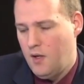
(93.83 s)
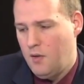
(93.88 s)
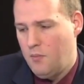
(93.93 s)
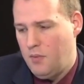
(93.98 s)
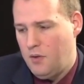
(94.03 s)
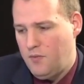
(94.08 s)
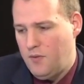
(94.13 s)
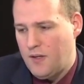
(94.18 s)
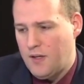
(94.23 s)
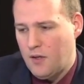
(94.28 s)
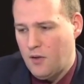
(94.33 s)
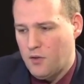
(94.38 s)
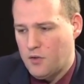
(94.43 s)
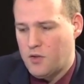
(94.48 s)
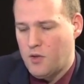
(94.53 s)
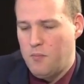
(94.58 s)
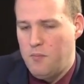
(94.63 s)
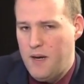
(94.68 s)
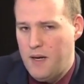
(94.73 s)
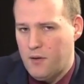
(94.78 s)
but we can
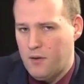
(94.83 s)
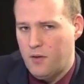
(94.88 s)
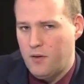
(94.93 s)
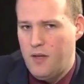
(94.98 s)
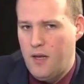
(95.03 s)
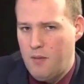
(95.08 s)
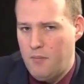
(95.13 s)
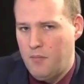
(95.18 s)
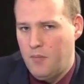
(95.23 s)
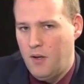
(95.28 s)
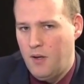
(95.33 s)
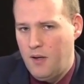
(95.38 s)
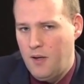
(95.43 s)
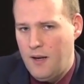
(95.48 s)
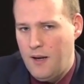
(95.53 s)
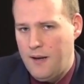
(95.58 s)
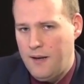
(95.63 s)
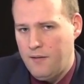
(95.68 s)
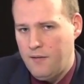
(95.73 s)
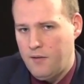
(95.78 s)
also mirror them
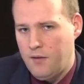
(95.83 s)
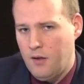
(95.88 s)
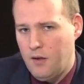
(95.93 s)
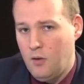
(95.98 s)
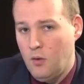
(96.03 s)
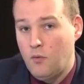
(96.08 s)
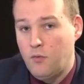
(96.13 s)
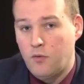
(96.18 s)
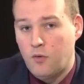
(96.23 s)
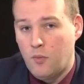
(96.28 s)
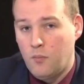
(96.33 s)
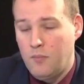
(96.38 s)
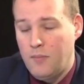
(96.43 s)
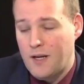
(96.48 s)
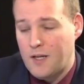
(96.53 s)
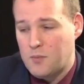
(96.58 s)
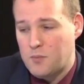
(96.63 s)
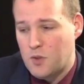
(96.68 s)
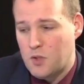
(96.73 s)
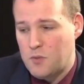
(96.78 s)
and look from
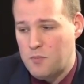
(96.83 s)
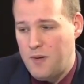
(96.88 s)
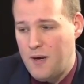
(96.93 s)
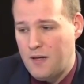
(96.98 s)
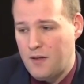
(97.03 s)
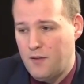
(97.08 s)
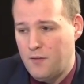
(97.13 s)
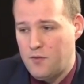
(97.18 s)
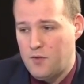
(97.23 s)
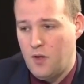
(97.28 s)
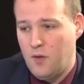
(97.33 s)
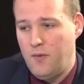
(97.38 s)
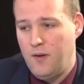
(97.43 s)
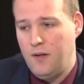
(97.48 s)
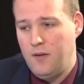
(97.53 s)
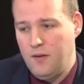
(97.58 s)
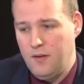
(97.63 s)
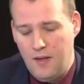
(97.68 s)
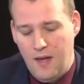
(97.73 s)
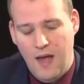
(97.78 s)
black's perspective. So
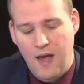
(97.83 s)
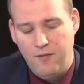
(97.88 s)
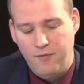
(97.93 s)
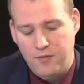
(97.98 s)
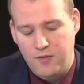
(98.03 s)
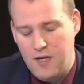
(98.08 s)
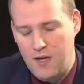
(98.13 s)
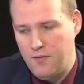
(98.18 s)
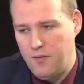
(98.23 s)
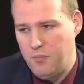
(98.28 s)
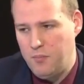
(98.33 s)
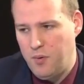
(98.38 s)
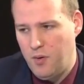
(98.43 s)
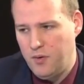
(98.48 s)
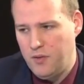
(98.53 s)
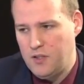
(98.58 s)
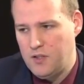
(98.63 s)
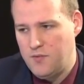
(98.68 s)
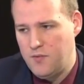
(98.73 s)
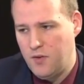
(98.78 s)
when the f7
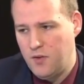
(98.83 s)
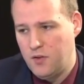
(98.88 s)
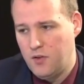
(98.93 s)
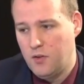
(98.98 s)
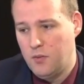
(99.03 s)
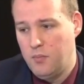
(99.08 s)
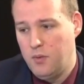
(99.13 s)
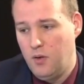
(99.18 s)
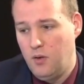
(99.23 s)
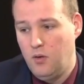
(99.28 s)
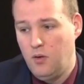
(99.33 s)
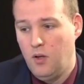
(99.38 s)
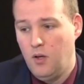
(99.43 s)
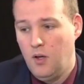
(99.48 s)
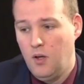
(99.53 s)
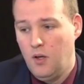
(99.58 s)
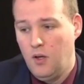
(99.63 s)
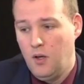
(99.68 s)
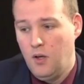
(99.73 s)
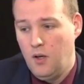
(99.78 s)
pawn is vulnerable,
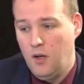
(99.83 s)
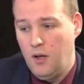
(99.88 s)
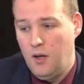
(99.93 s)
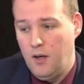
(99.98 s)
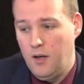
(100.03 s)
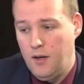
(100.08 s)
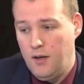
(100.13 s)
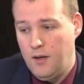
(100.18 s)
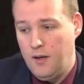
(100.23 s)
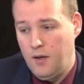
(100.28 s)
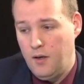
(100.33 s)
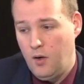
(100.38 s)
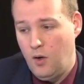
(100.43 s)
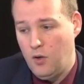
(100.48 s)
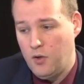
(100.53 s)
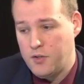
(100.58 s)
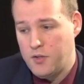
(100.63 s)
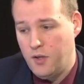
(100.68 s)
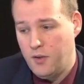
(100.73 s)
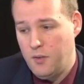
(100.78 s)

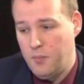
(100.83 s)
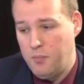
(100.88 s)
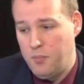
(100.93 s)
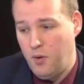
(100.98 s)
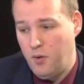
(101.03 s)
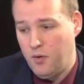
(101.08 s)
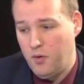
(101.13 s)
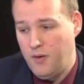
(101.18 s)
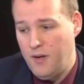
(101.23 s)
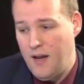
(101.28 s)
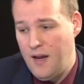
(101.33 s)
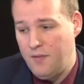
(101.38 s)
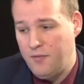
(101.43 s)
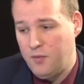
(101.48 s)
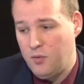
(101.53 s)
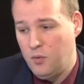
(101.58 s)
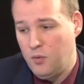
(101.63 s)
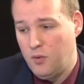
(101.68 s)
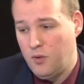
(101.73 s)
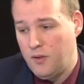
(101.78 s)
also the pawn on
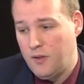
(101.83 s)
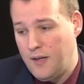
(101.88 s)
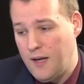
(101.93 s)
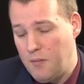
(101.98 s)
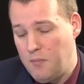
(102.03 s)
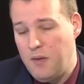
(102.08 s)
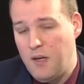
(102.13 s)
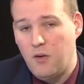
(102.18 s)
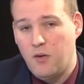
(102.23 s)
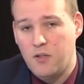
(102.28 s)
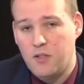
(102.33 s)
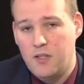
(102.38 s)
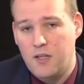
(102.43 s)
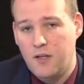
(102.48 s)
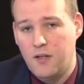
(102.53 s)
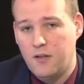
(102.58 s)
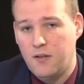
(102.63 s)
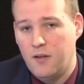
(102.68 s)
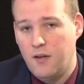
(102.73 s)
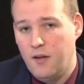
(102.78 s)
f2 can be
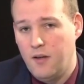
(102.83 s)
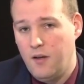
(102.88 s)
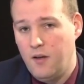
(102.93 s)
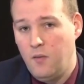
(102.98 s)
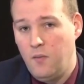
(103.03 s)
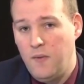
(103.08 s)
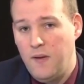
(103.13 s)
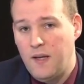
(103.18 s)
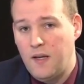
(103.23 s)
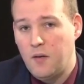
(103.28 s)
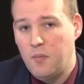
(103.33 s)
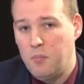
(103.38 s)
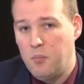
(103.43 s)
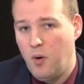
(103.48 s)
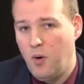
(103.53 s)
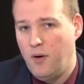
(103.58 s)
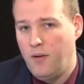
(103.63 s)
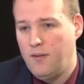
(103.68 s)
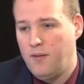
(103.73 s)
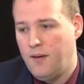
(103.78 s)
considered a weak
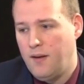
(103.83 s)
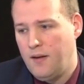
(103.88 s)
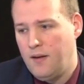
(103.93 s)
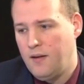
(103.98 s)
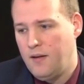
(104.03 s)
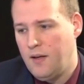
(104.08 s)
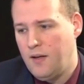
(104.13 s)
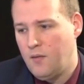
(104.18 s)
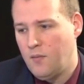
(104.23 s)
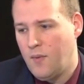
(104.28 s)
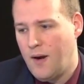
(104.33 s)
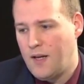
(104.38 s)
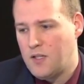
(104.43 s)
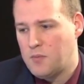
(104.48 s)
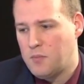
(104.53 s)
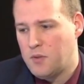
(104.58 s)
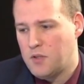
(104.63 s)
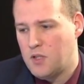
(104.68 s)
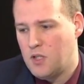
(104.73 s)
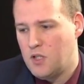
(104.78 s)
point in white's
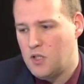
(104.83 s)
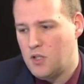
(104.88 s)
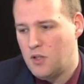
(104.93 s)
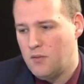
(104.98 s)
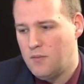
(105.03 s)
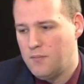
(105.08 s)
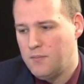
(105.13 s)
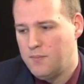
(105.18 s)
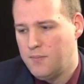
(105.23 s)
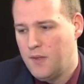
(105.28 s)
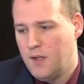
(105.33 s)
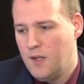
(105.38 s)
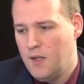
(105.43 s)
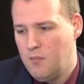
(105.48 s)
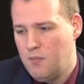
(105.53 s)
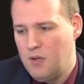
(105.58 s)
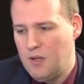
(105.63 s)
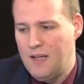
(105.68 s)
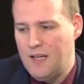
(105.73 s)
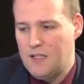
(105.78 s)
position.
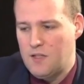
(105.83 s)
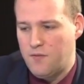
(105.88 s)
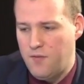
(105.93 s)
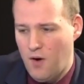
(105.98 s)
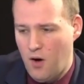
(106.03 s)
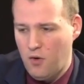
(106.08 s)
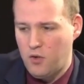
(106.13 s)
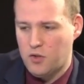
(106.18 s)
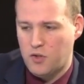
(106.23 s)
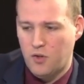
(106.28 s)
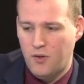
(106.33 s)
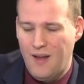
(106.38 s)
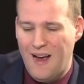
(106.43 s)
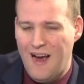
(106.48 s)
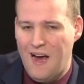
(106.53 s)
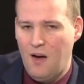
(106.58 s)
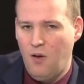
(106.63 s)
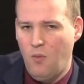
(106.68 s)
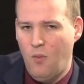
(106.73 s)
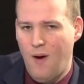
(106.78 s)
But let's focus on
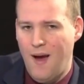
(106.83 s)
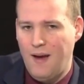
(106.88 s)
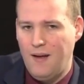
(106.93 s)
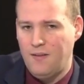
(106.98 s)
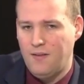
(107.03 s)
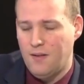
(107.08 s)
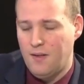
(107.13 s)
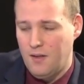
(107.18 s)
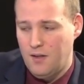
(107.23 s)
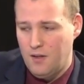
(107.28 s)
how white